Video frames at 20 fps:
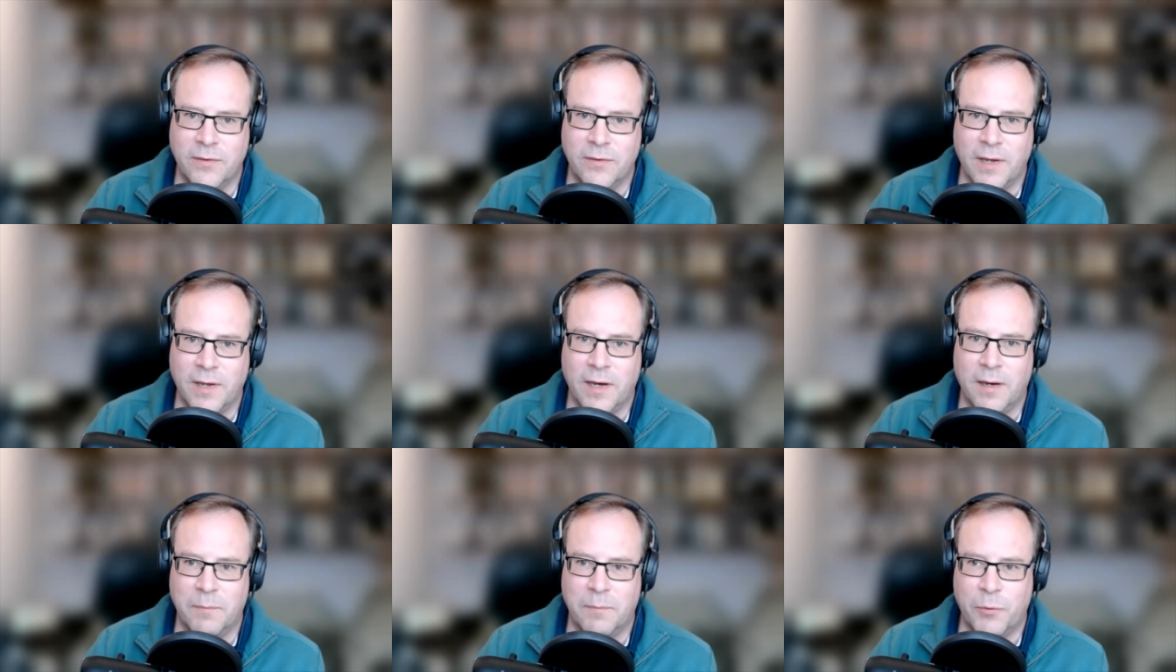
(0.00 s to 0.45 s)

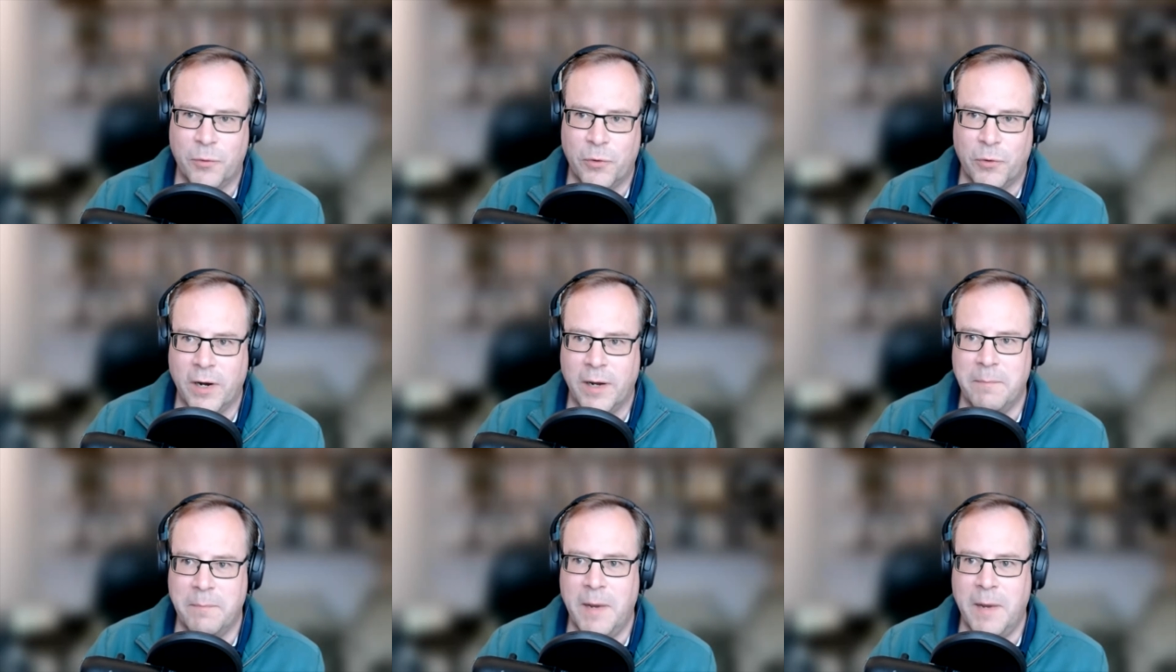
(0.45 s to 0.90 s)
are
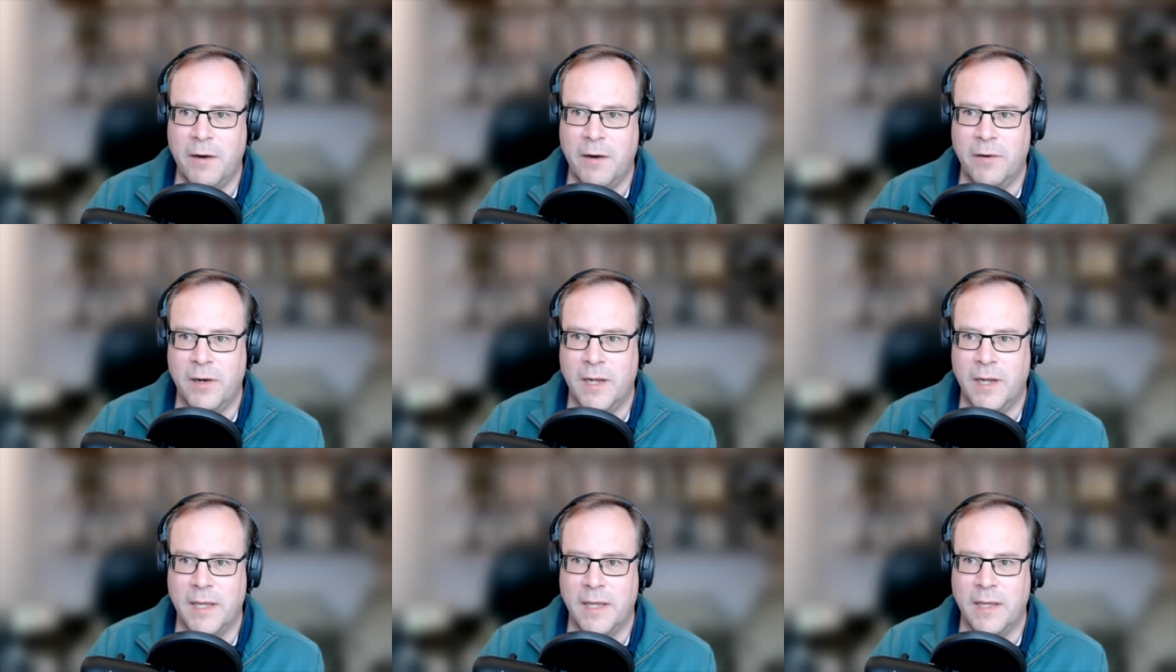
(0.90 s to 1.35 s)

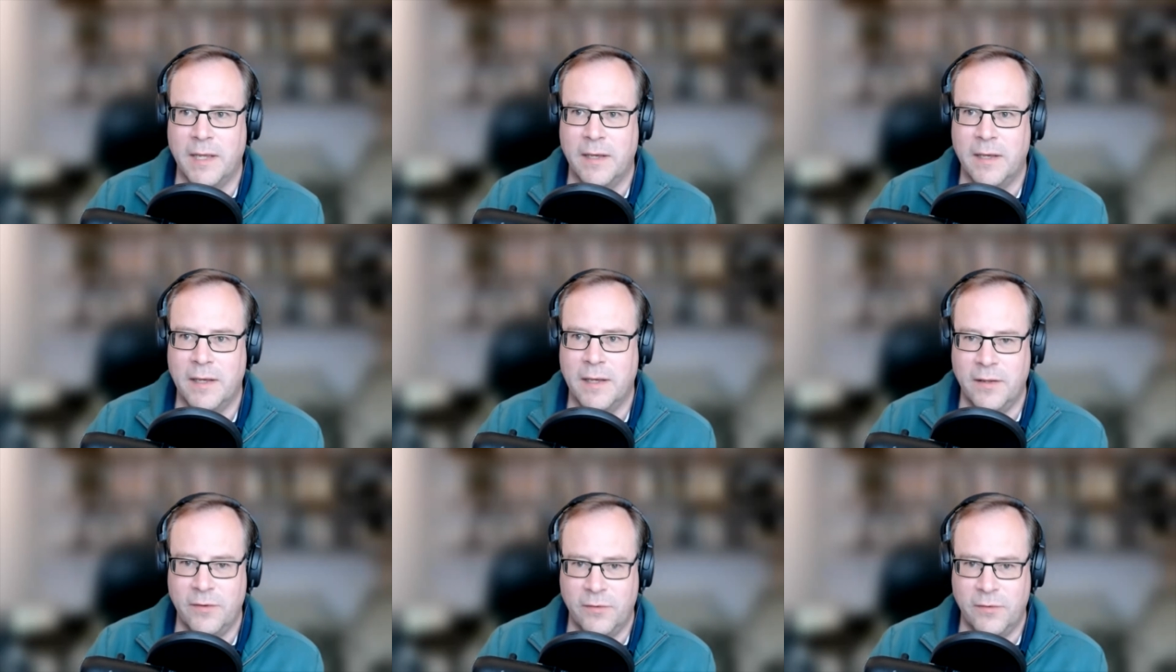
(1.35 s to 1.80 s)
primarily
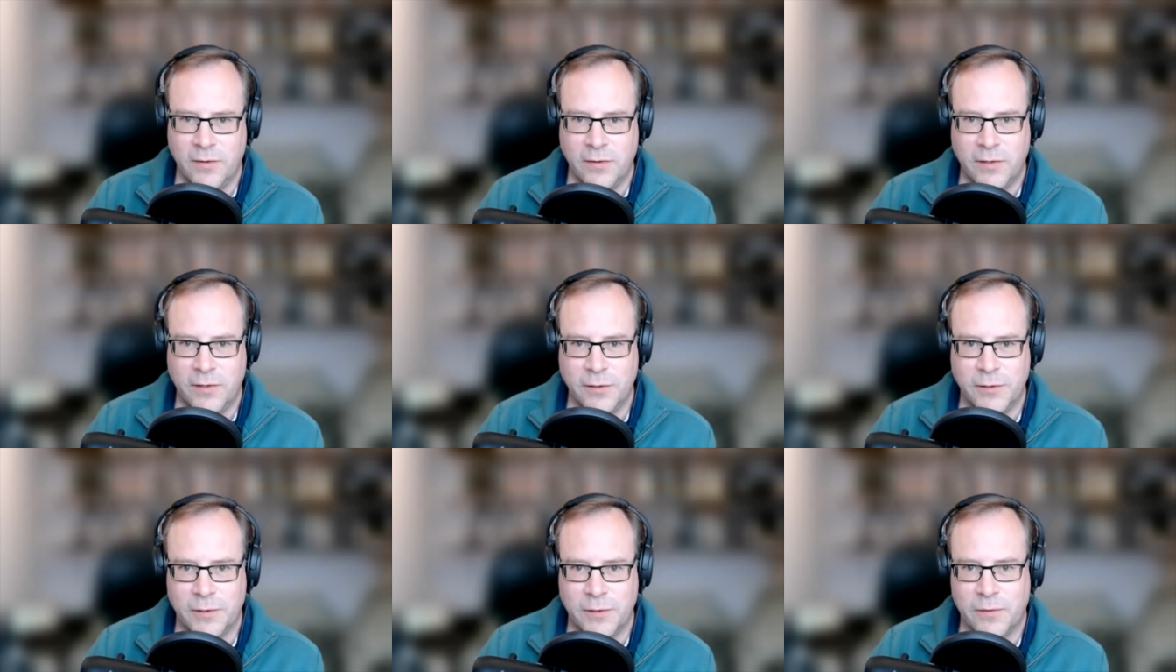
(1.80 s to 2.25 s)

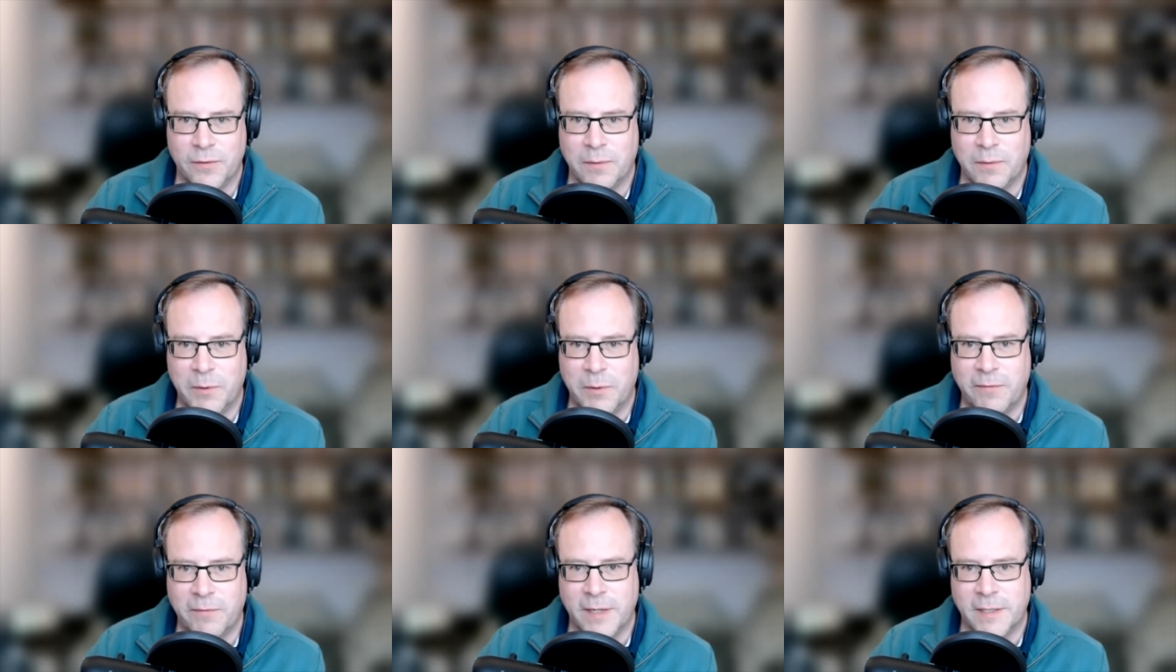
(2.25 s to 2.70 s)
institutional, the
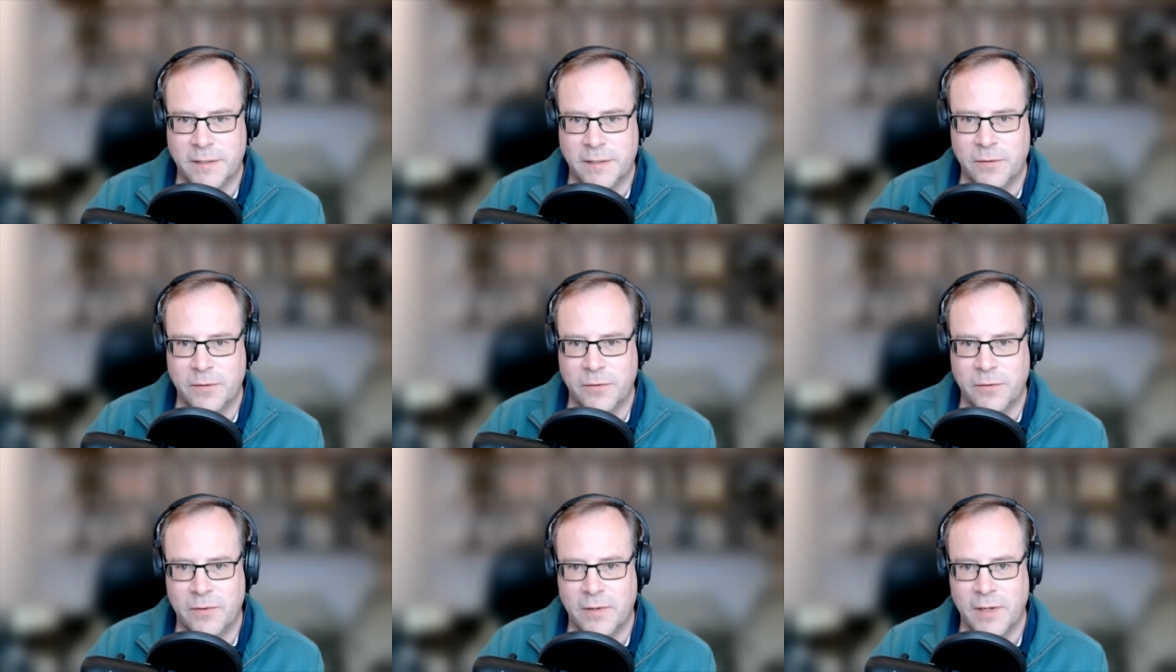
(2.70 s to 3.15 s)

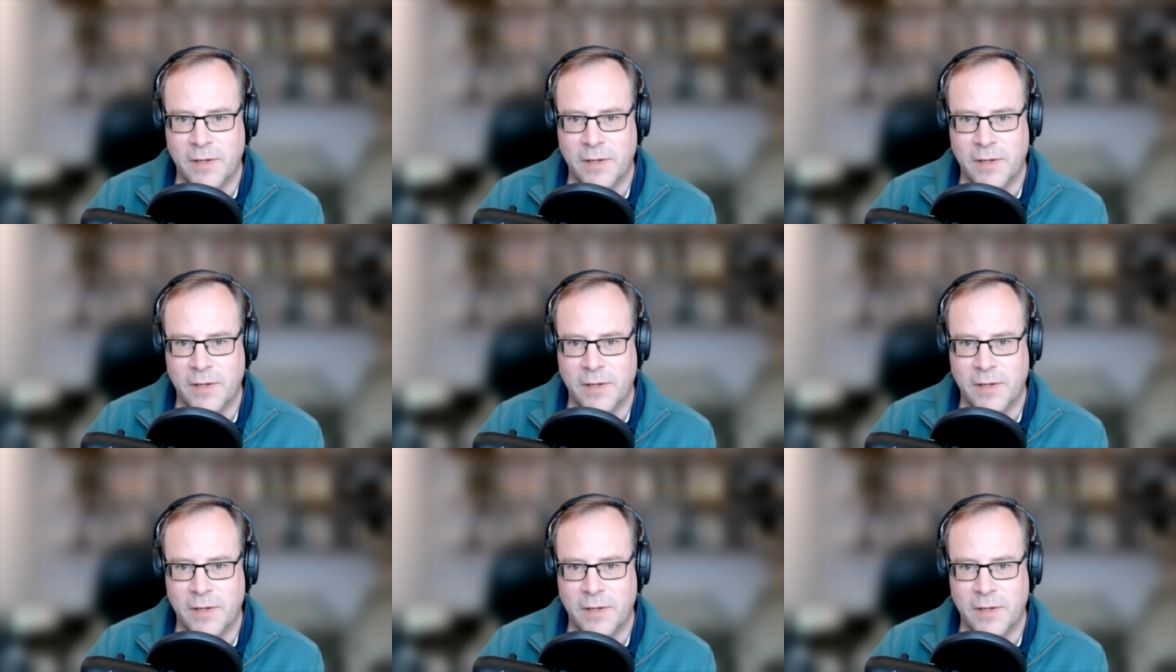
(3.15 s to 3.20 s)
professionals,